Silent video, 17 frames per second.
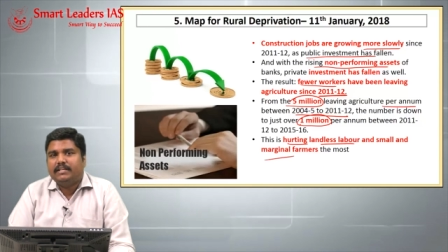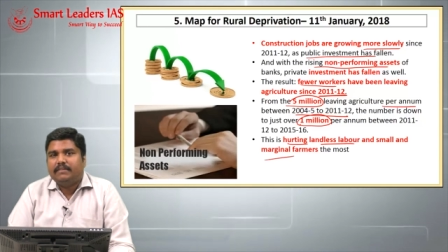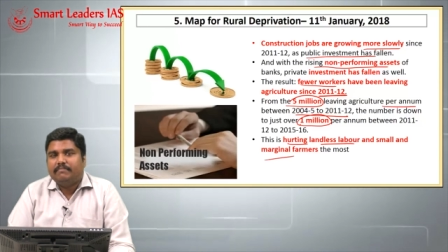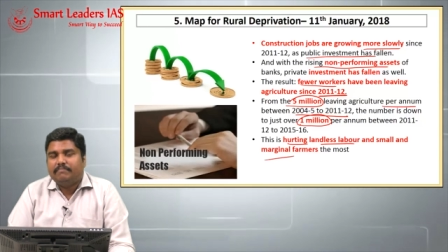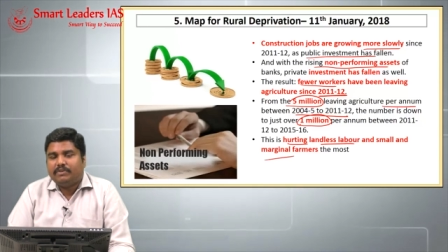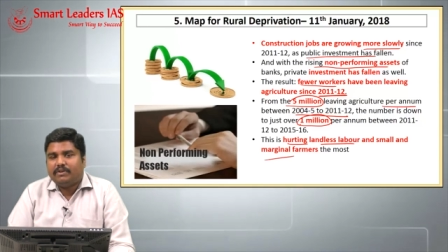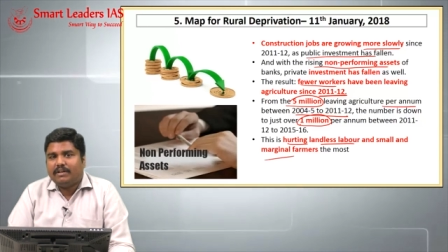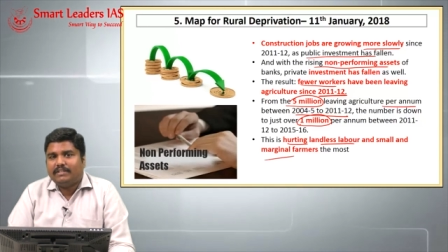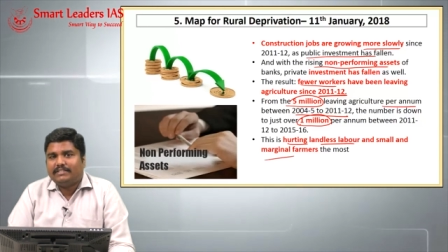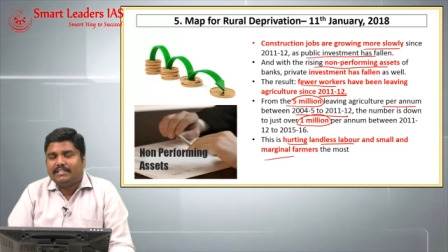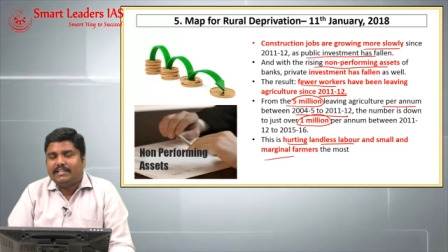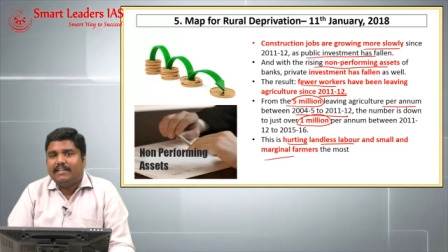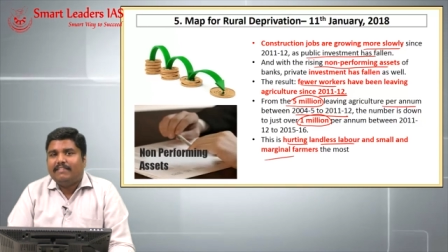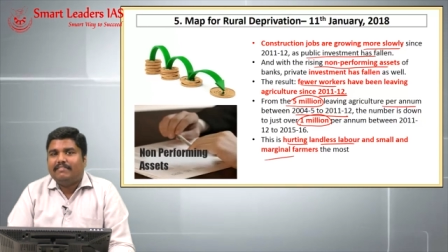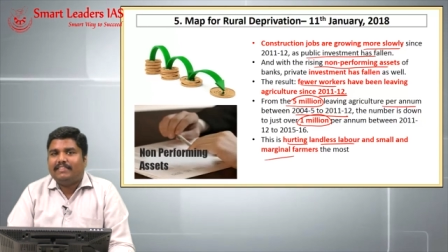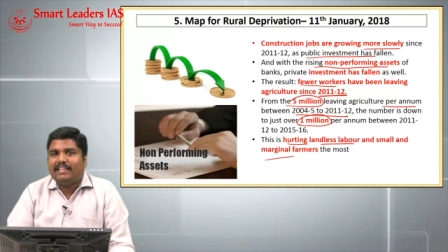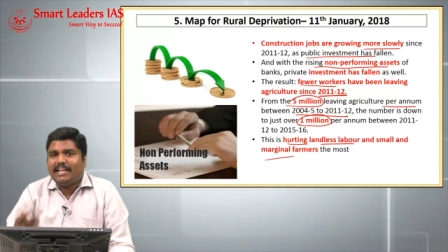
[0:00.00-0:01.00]
because
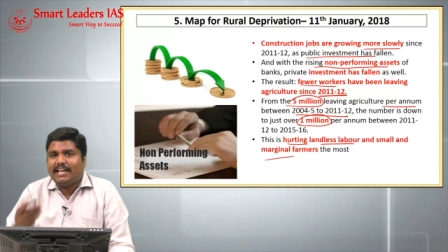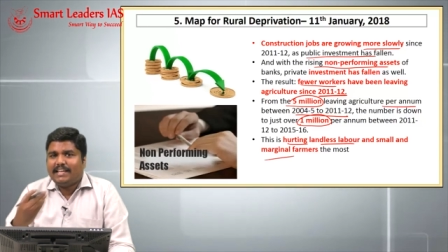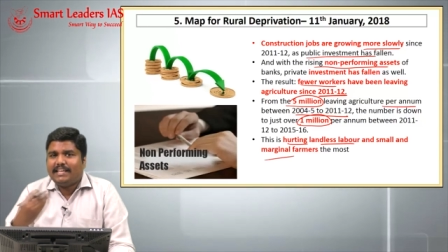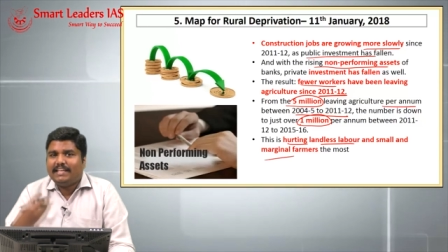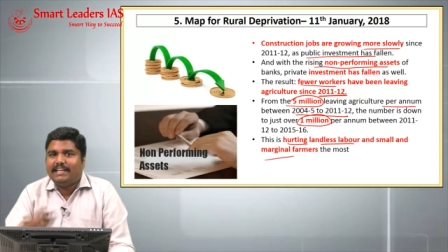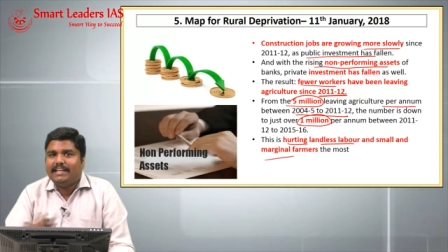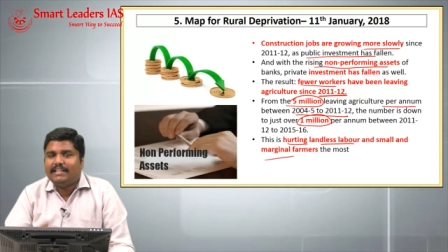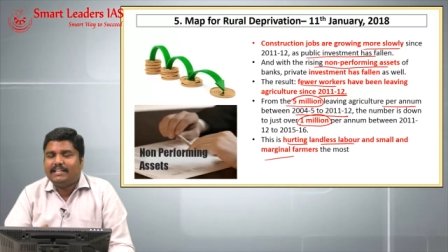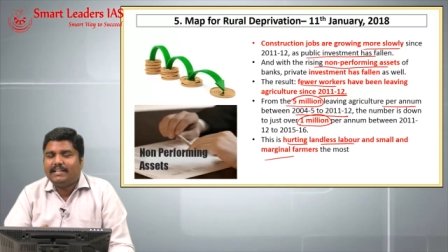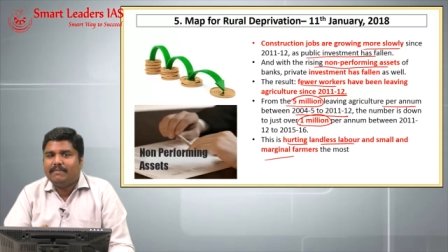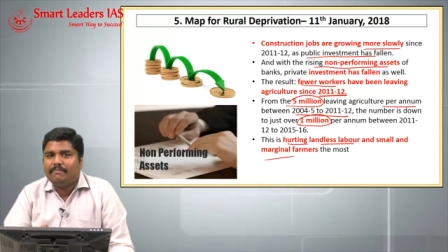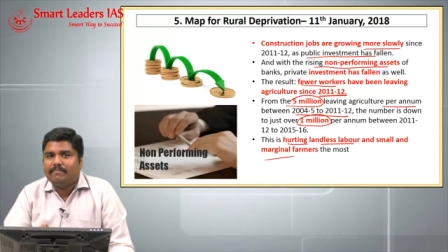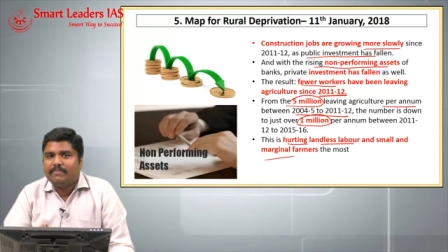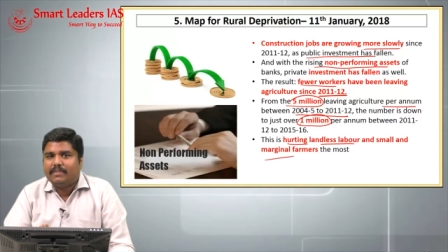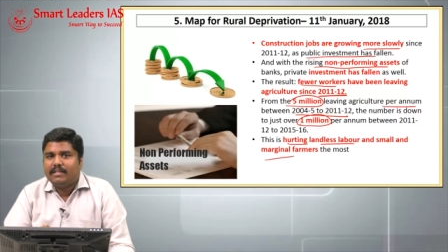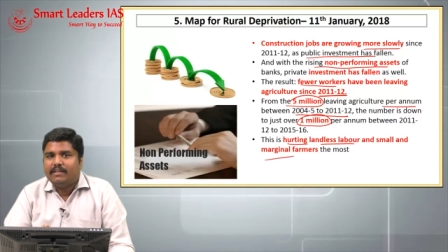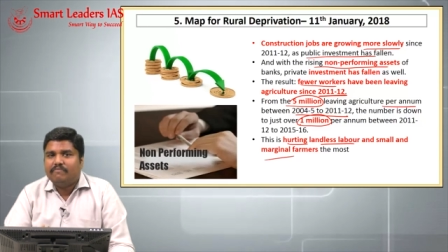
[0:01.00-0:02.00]
their
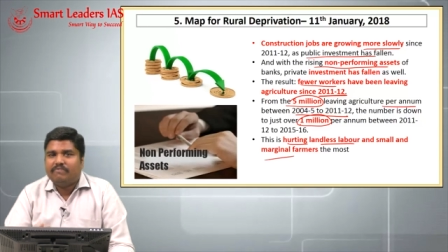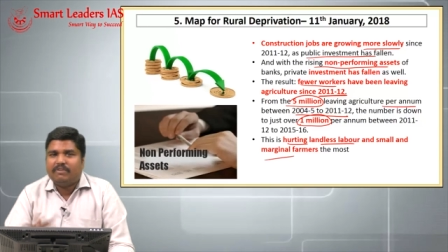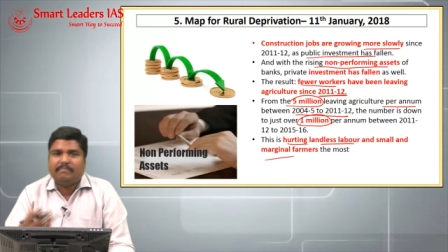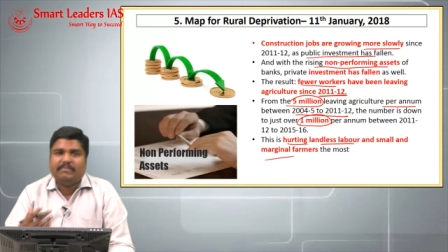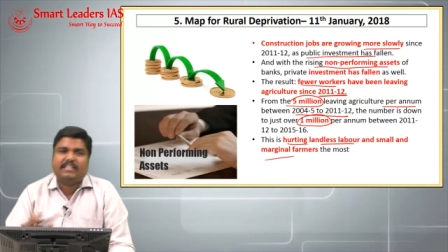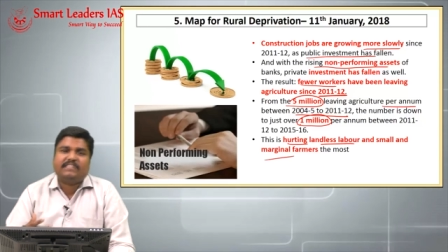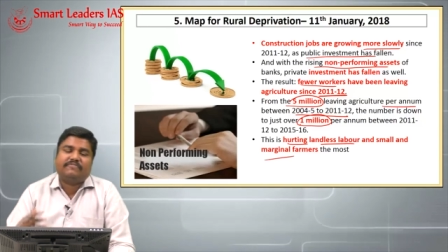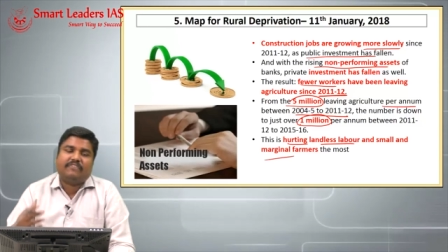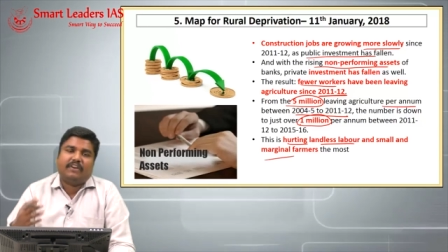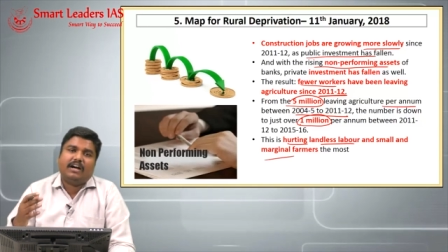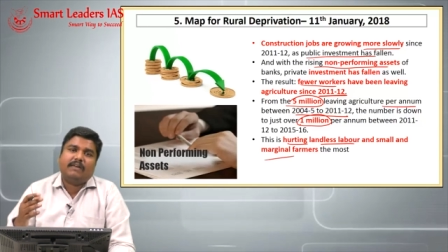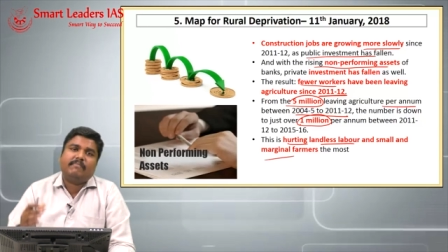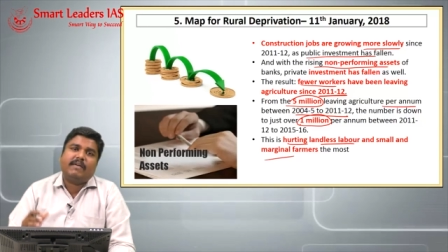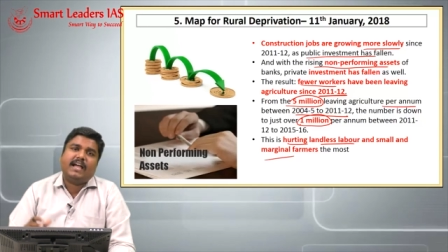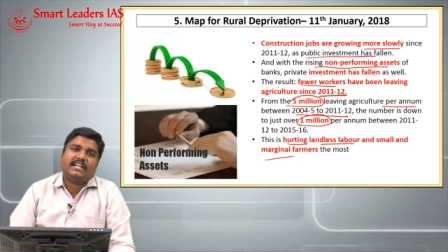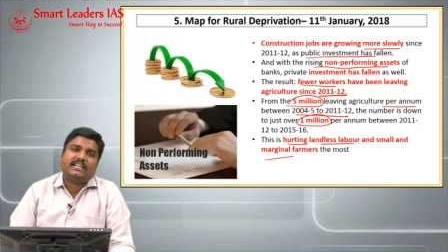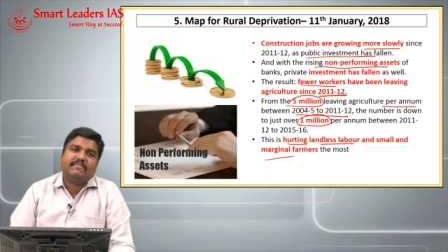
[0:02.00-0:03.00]
income from these
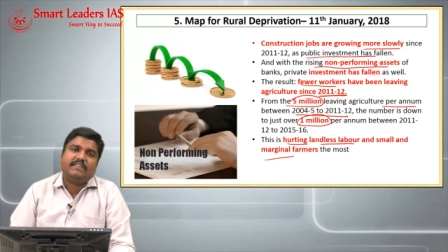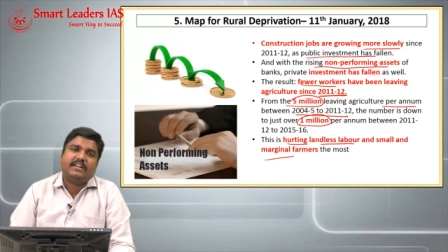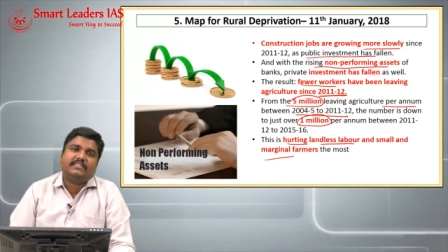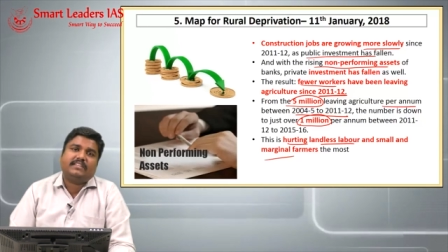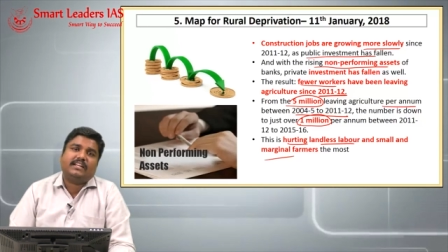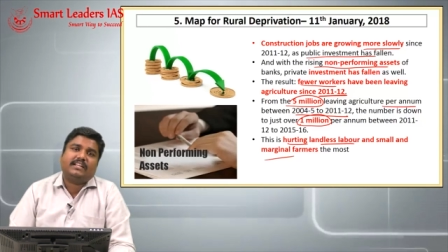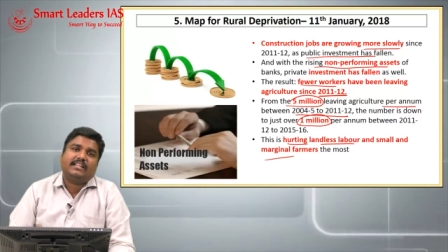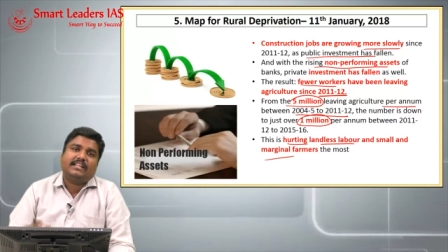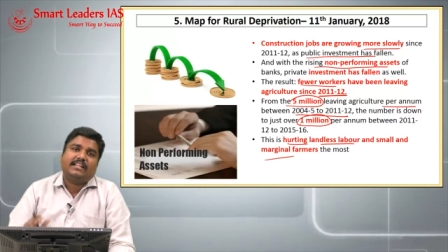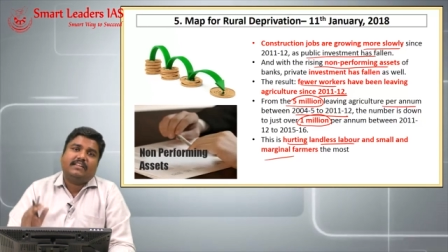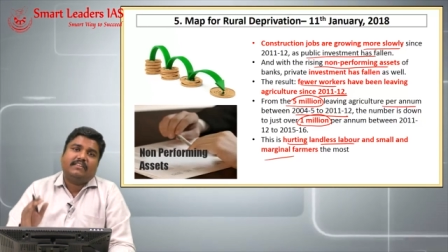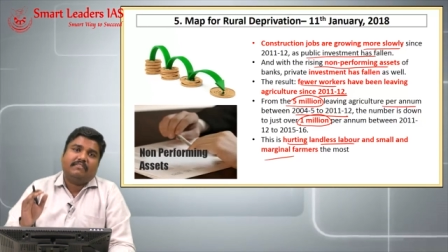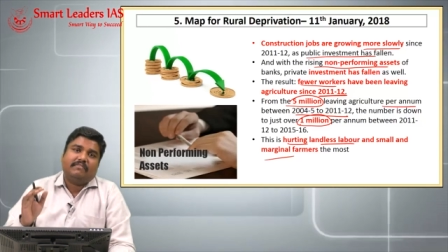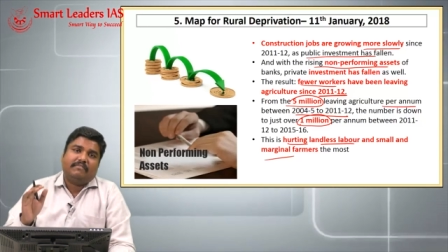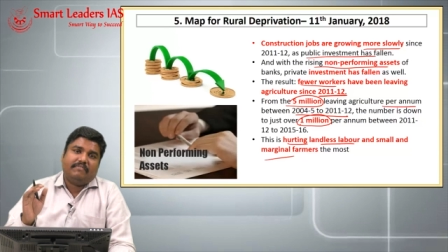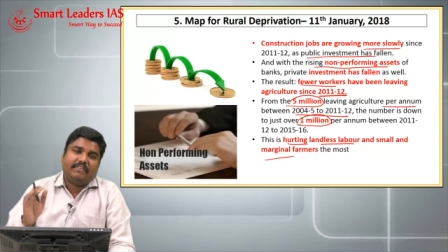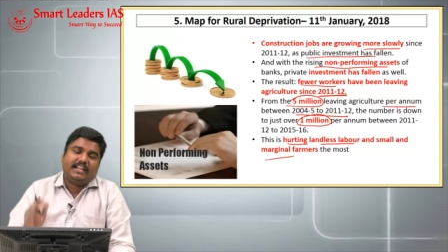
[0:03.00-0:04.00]
farm activities are
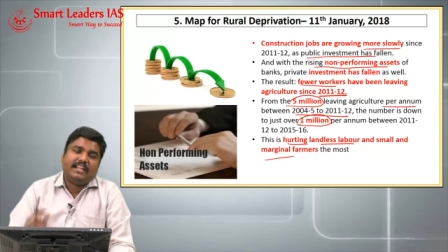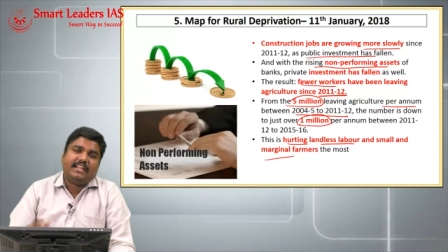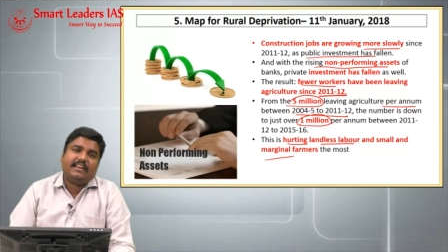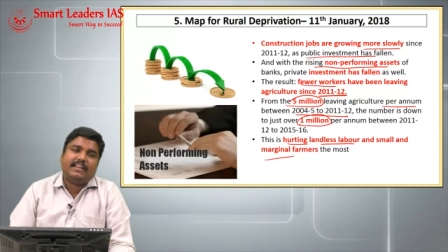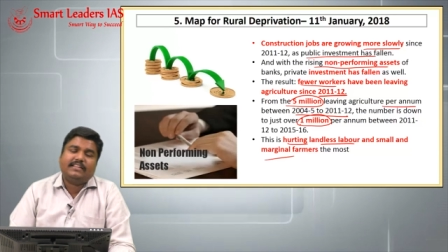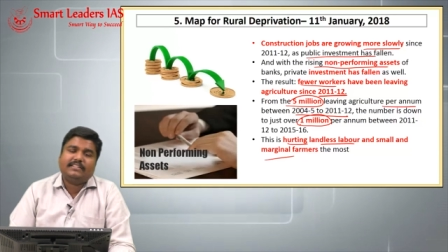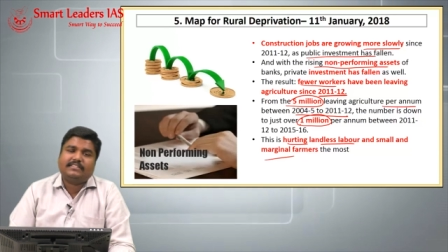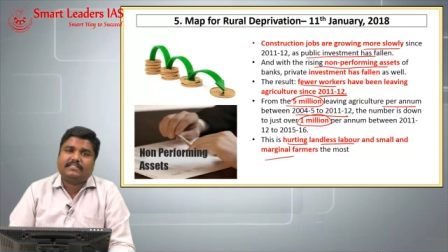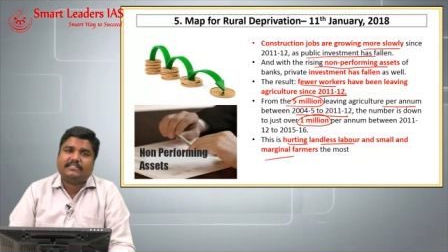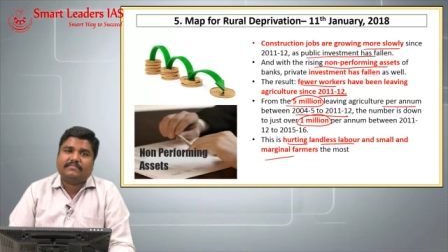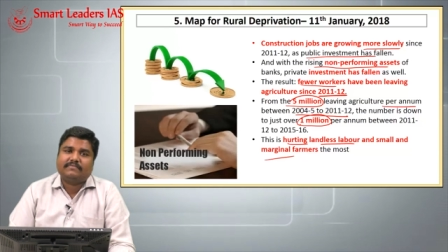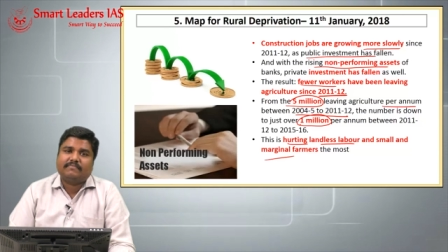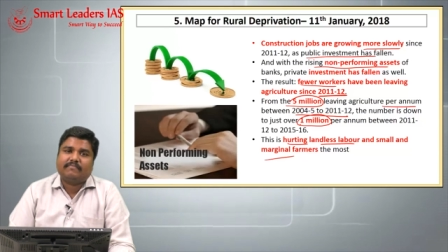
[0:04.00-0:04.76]
very less